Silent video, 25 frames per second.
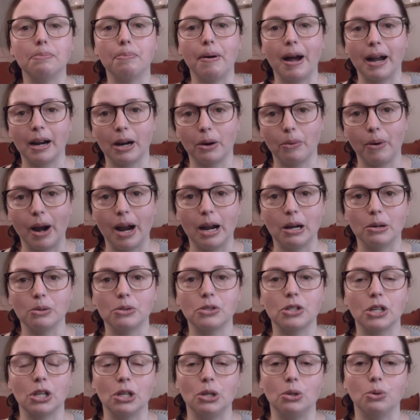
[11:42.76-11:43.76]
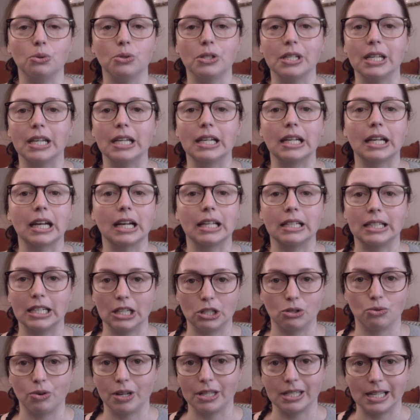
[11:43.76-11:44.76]
backgrounds using
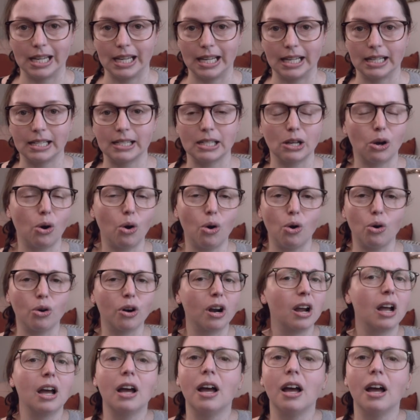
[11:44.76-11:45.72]
distress inks or